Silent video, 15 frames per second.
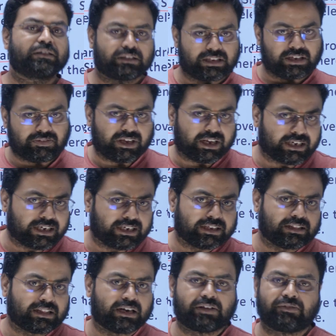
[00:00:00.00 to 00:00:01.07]
they were
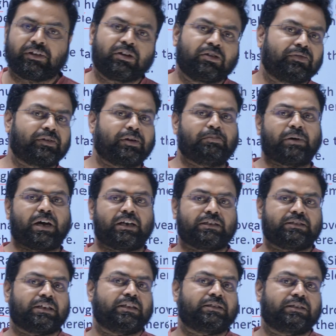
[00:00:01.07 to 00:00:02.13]
getting the revenue from
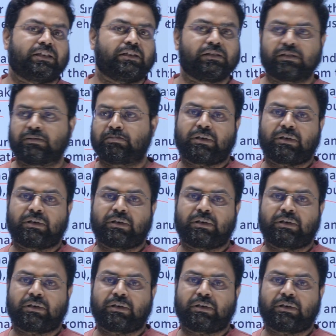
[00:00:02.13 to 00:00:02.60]
Parasnath Singh,